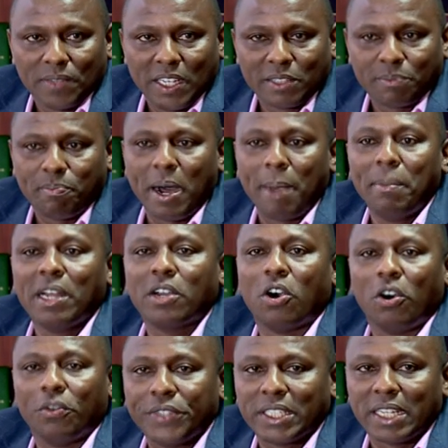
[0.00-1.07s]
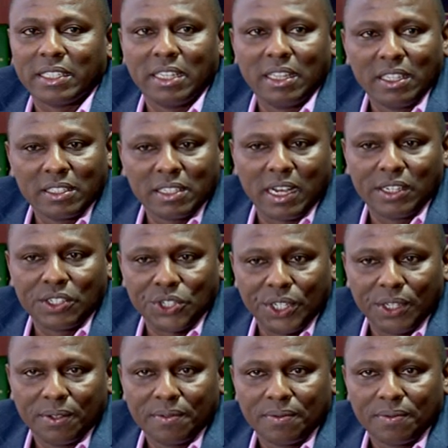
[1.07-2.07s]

as public officers in this country